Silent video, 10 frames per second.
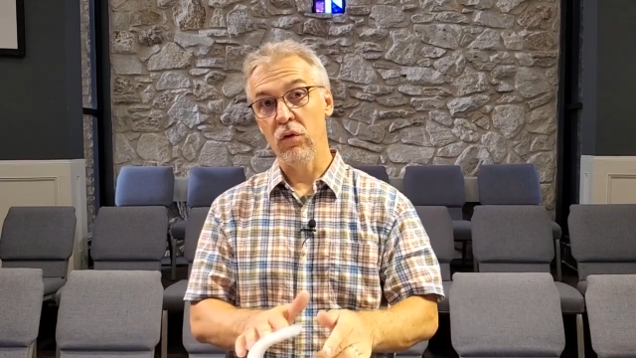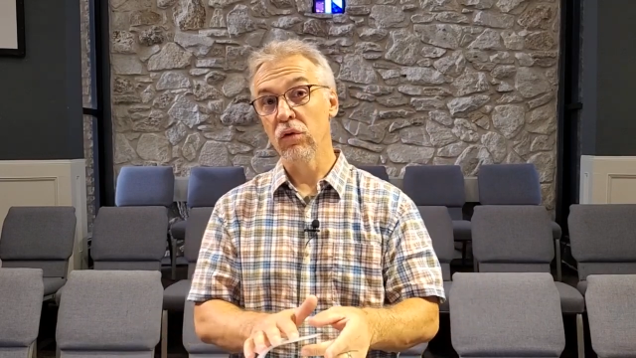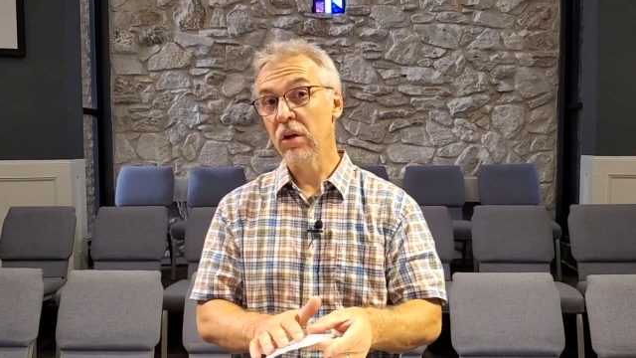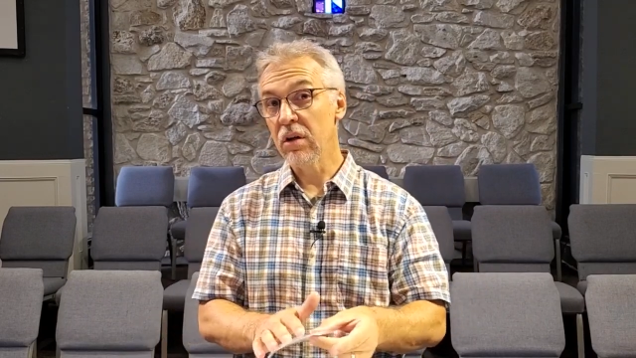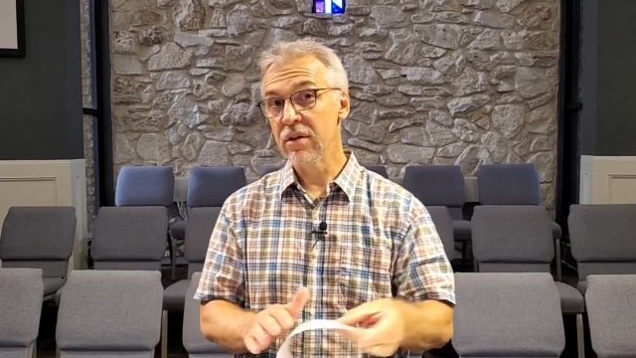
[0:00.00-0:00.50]
you
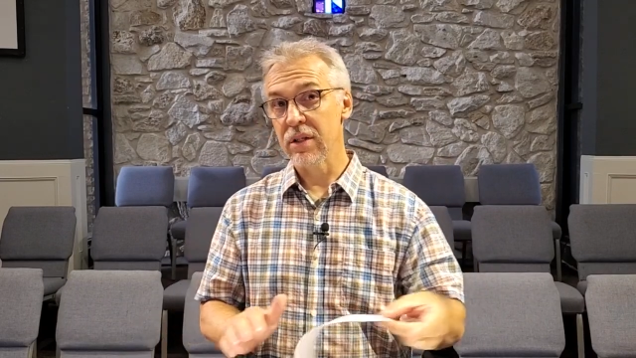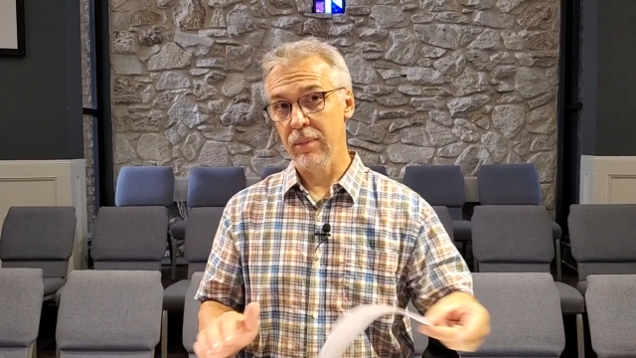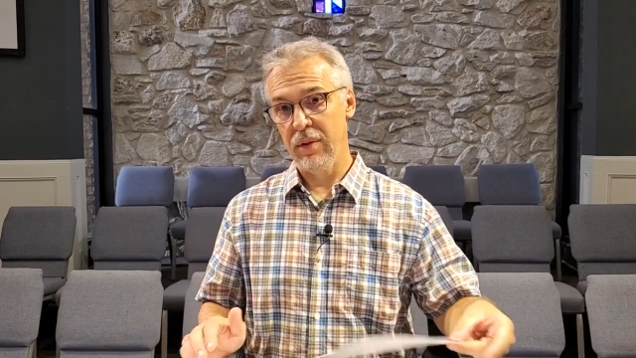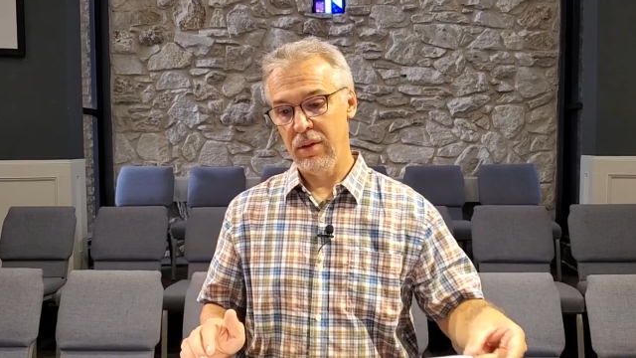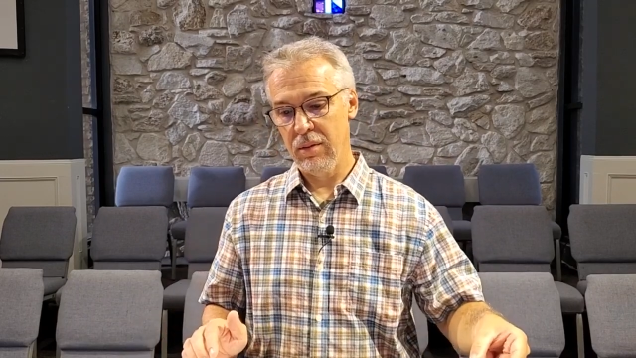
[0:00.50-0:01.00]
learned
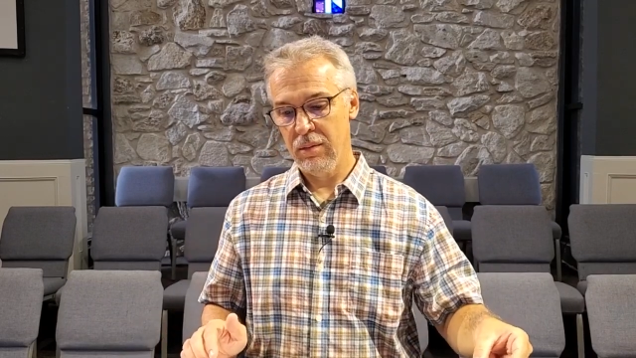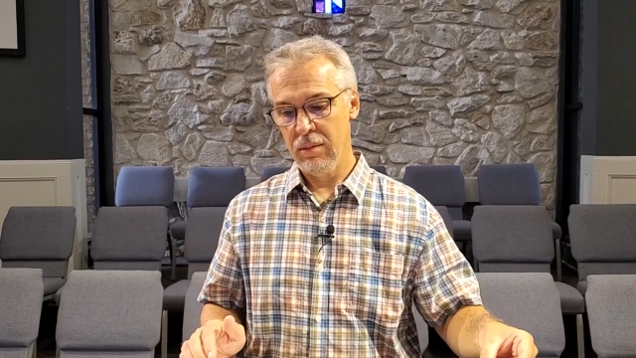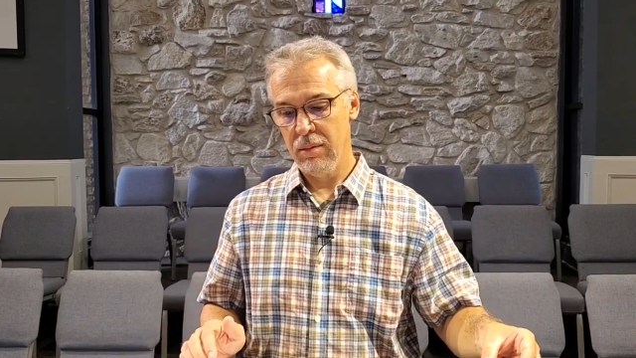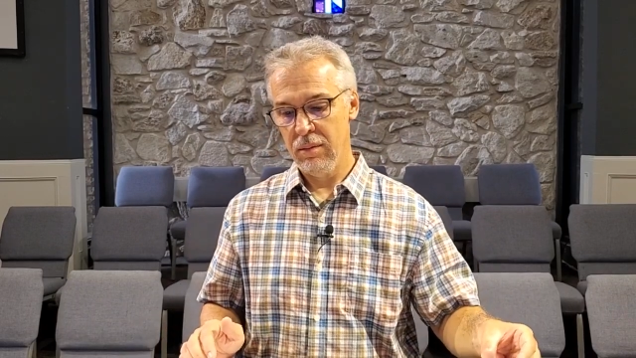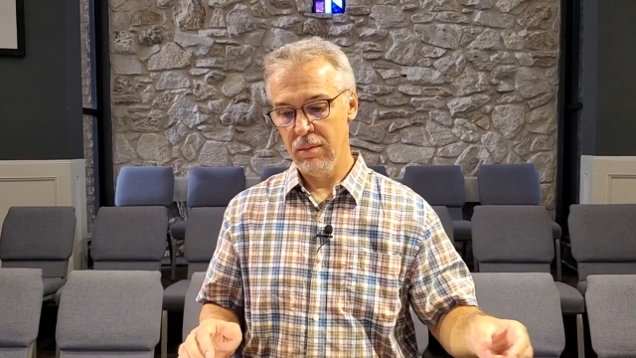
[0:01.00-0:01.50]
something?
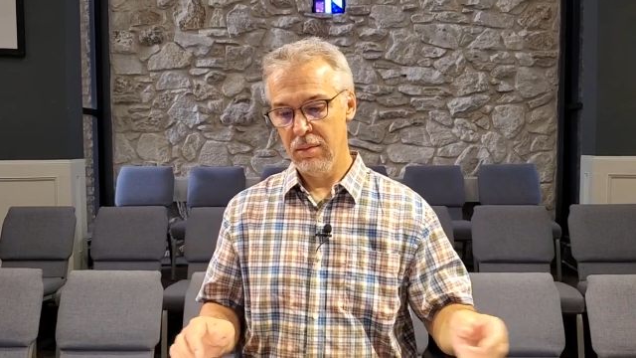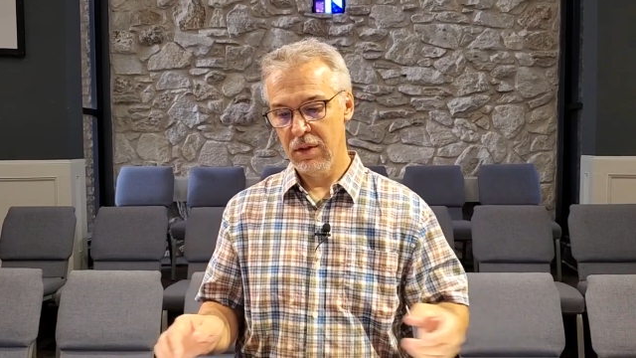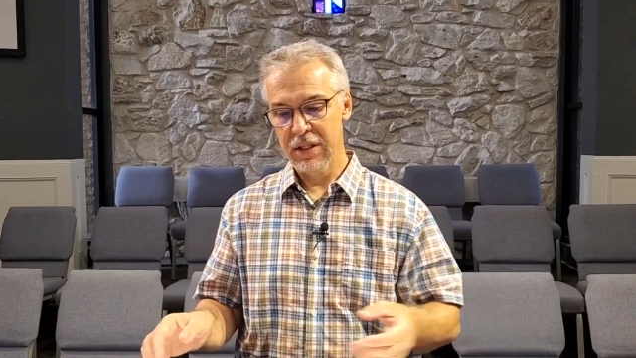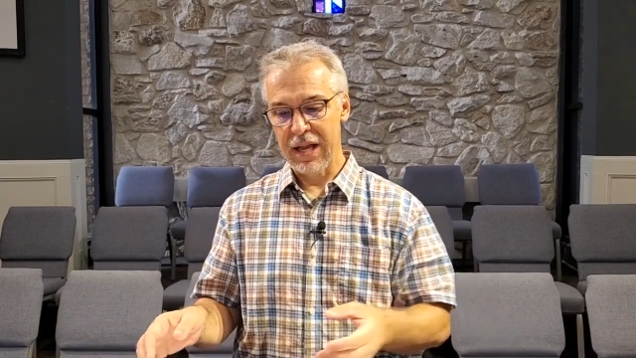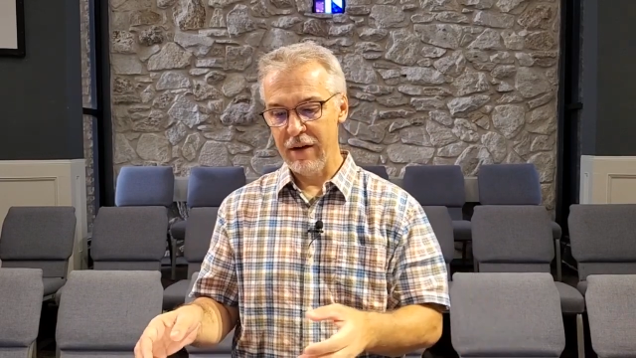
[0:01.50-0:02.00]

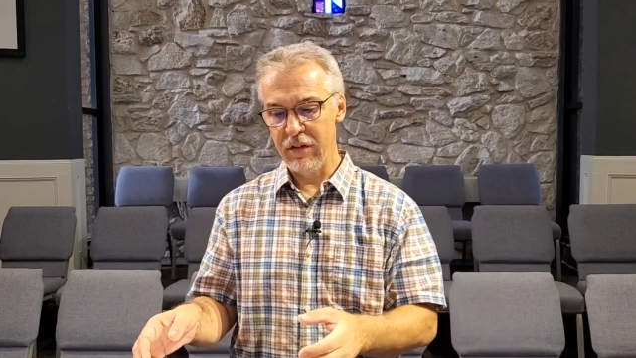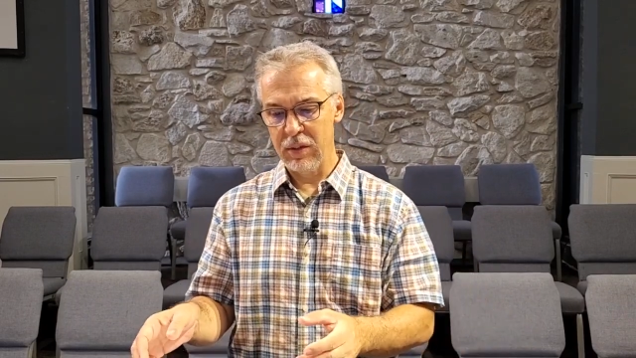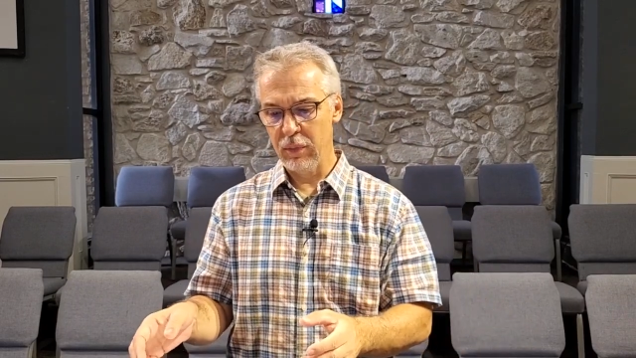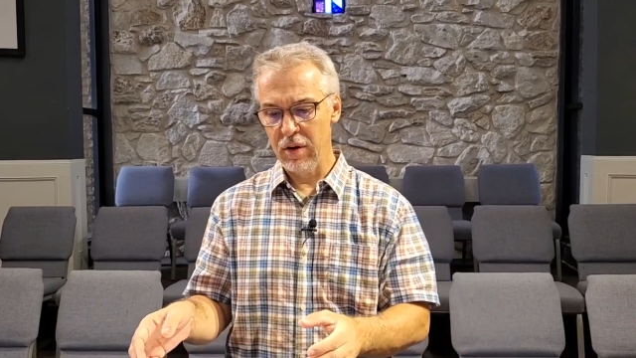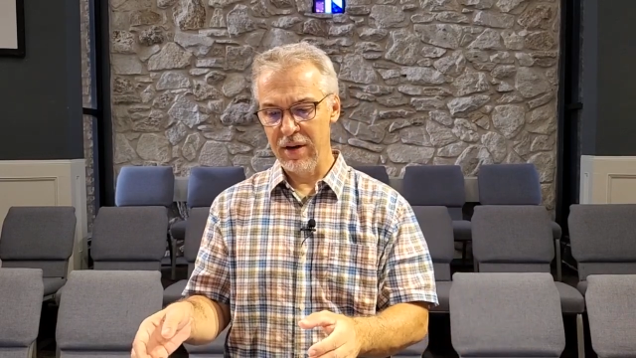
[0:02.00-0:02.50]
Because life is
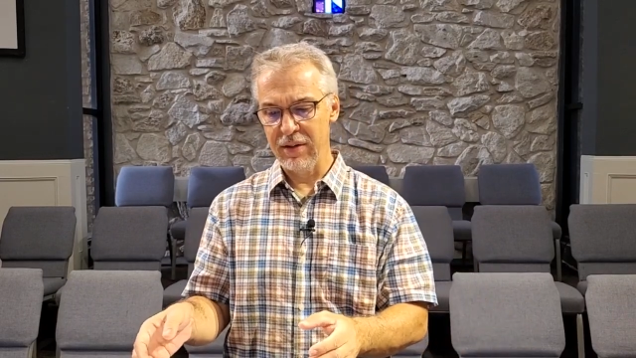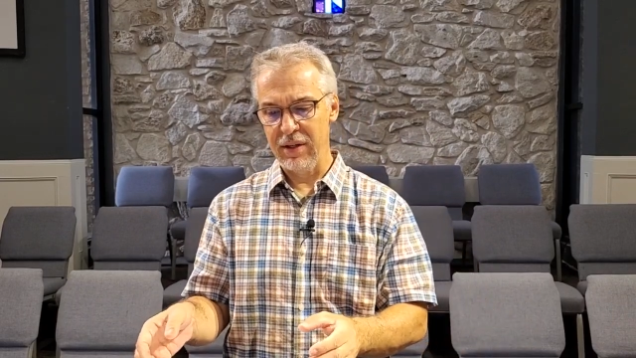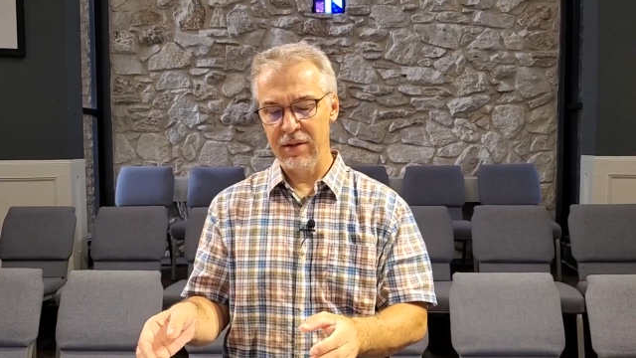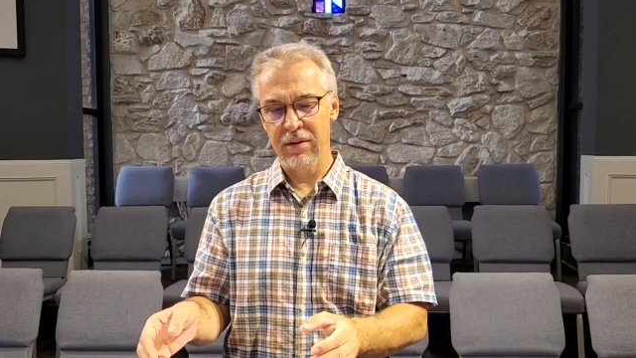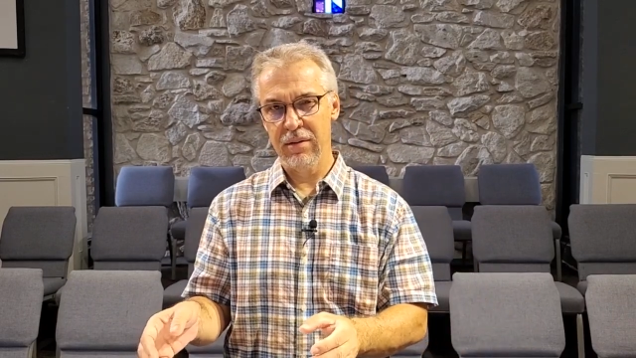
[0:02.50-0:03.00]
a
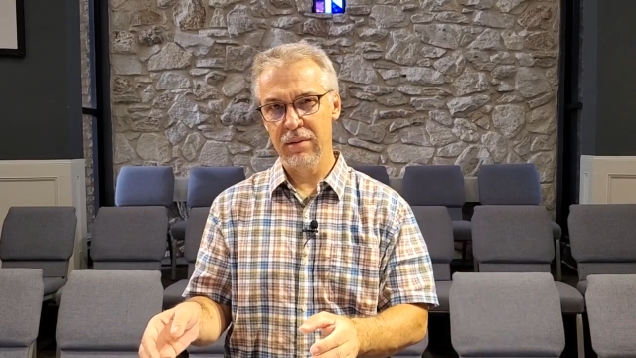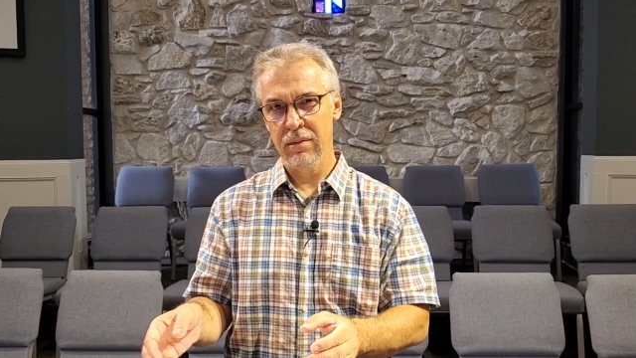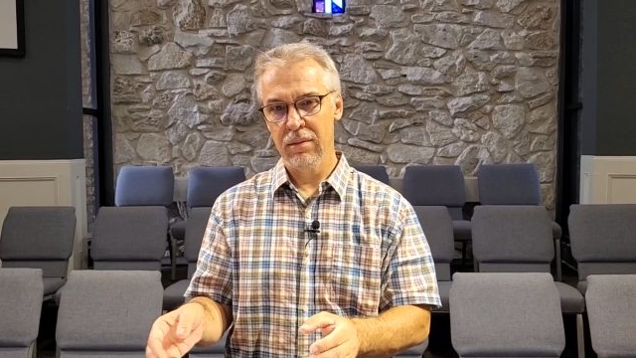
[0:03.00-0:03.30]
process.